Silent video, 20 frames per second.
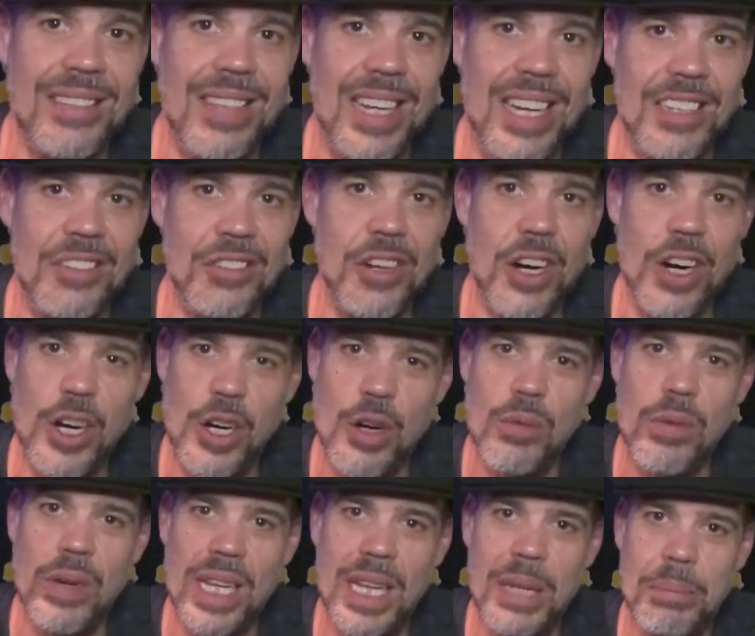and it started to
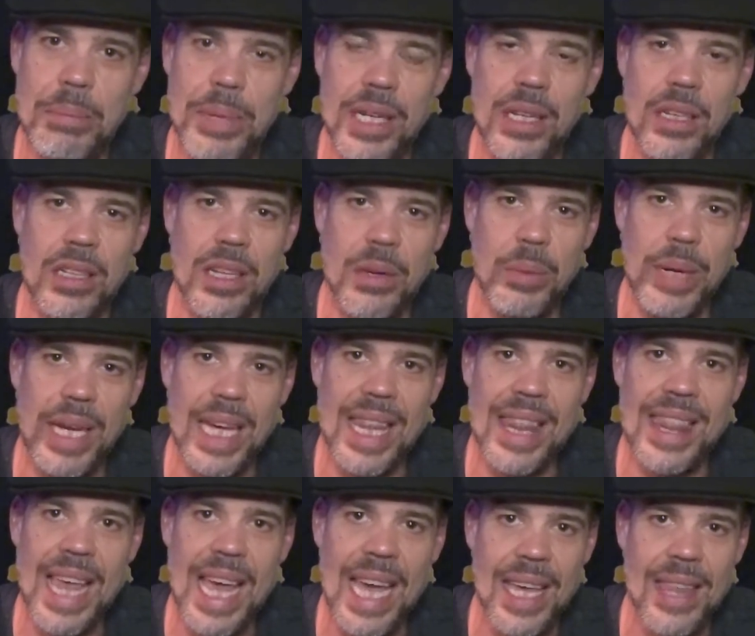really build. And we can
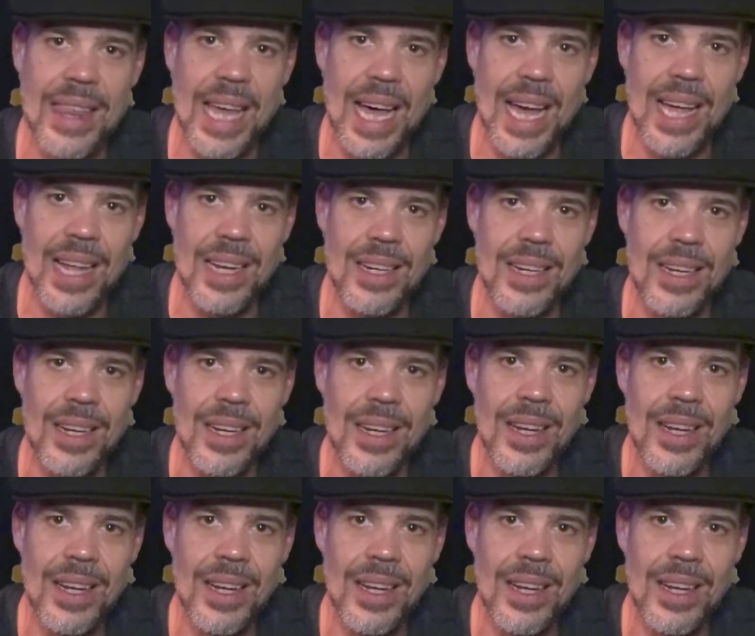thank that.